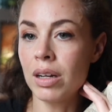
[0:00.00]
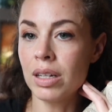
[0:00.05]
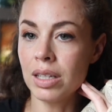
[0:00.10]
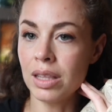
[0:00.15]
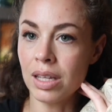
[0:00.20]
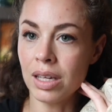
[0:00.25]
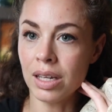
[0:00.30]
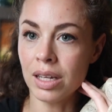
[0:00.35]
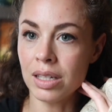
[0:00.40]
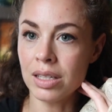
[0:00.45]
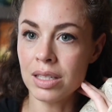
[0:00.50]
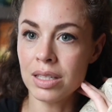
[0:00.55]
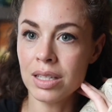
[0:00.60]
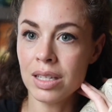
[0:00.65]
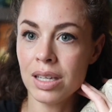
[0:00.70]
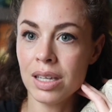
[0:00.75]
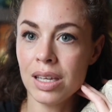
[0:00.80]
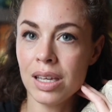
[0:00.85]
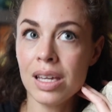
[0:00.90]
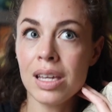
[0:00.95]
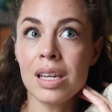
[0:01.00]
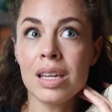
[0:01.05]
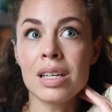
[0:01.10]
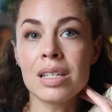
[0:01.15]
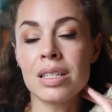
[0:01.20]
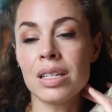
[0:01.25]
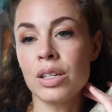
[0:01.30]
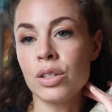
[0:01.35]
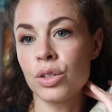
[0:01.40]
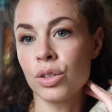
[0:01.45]
I think it's
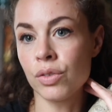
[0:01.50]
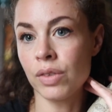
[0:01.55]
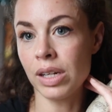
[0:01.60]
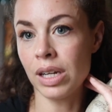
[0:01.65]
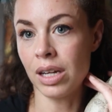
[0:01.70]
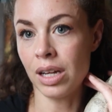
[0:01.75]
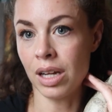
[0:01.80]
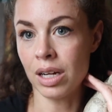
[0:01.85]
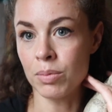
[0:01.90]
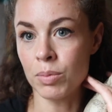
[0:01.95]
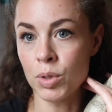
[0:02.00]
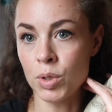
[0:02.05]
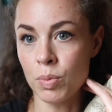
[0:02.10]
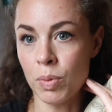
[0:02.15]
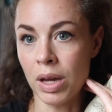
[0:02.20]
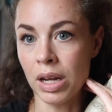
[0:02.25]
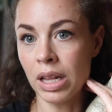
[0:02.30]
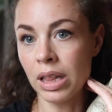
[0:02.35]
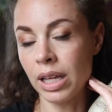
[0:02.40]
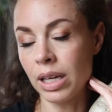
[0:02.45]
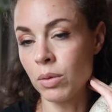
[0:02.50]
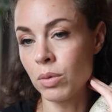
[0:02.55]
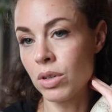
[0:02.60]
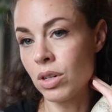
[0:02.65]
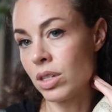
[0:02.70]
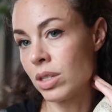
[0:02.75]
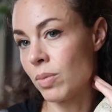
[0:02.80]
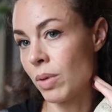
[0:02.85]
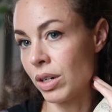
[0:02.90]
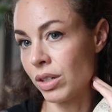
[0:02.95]
easy to read an animal's body language,
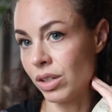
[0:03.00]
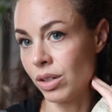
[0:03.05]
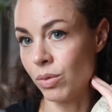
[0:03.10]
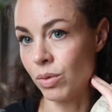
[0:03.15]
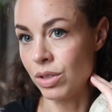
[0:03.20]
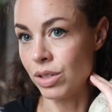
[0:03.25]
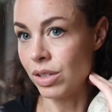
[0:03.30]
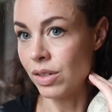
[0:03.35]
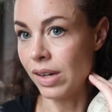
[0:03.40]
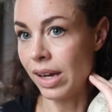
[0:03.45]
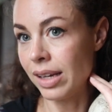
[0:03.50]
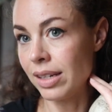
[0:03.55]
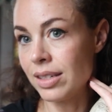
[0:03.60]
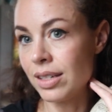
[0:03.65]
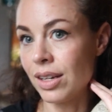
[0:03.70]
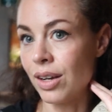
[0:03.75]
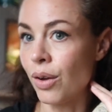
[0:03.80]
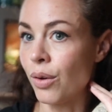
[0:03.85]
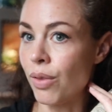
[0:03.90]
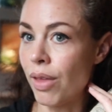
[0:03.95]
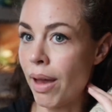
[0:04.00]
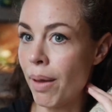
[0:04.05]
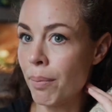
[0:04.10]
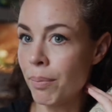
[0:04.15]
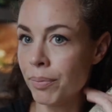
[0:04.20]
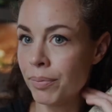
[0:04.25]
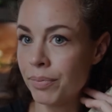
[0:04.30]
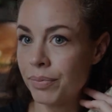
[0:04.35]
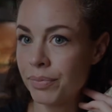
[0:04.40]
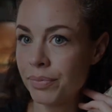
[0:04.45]
especially once you get to know them.